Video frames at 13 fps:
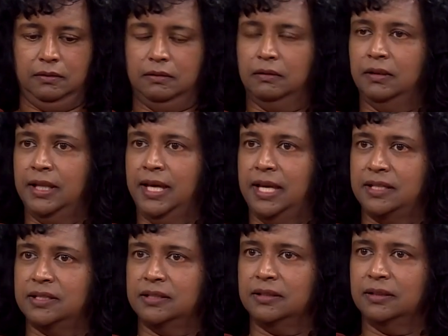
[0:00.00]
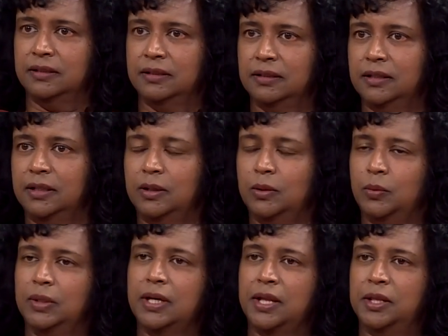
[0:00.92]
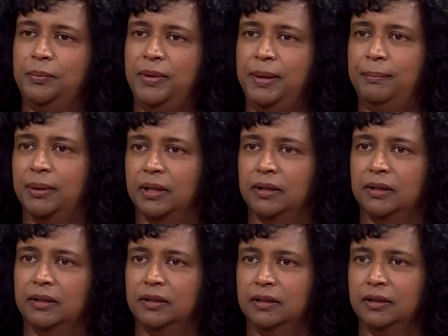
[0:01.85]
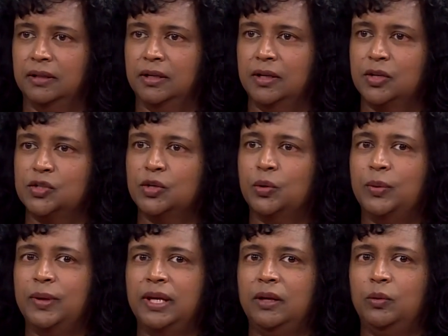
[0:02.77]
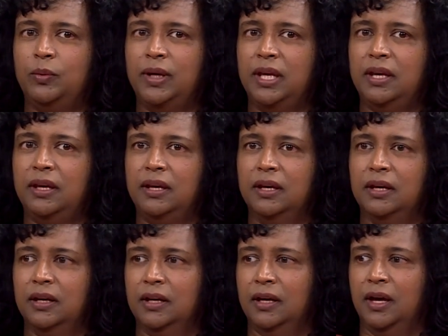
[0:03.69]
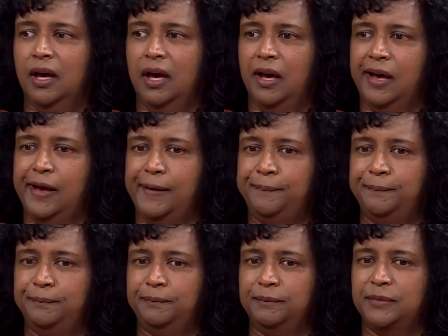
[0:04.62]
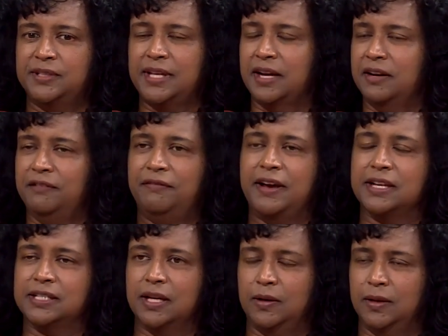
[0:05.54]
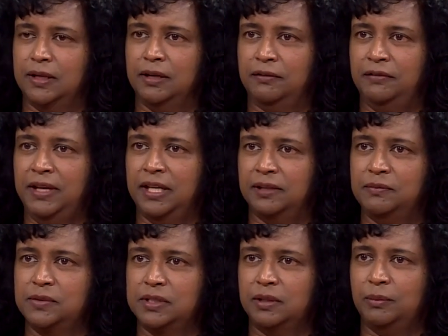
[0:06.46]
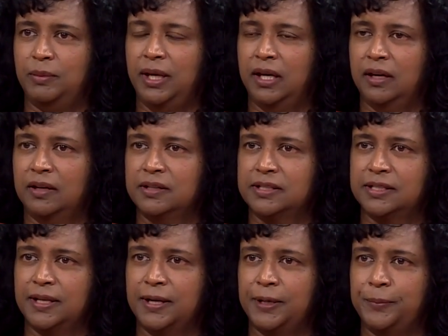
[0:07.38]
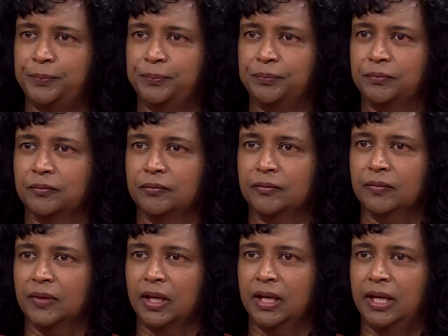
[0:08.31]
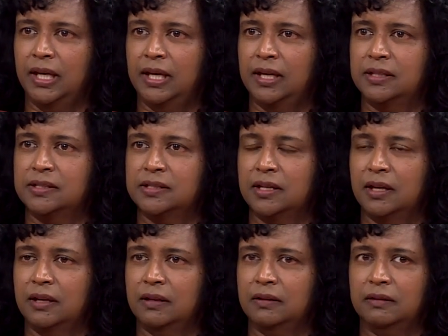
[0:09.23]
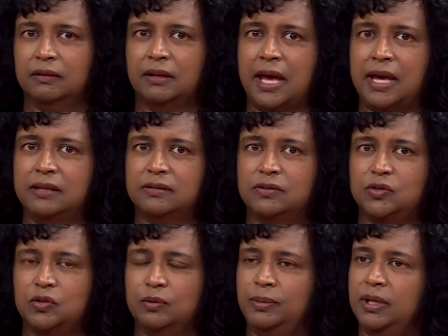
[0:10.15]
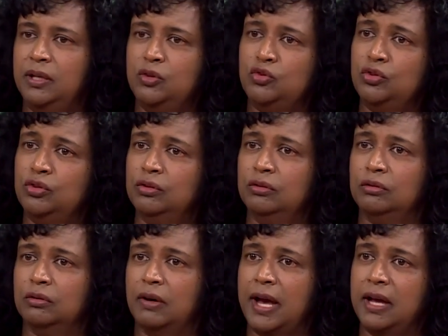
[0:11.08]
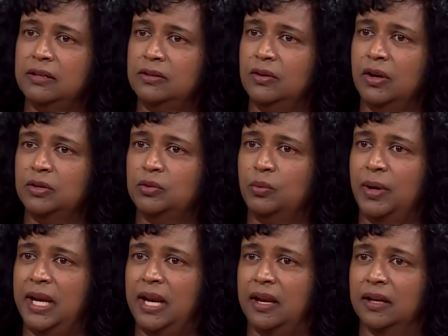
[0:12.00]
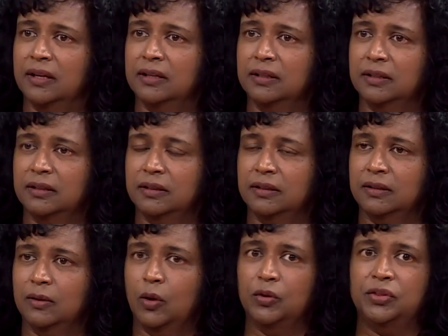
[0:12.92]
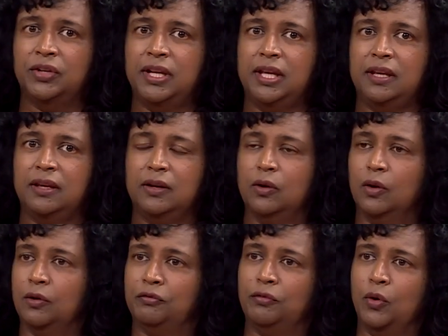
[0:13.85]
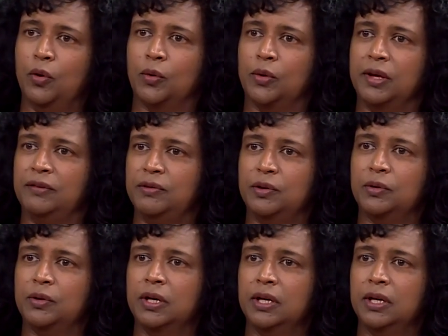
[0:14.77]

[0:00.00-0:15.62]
that with other people. So we sacrifice our little freedoms because it's nice to be two and not one, or three, or four if you're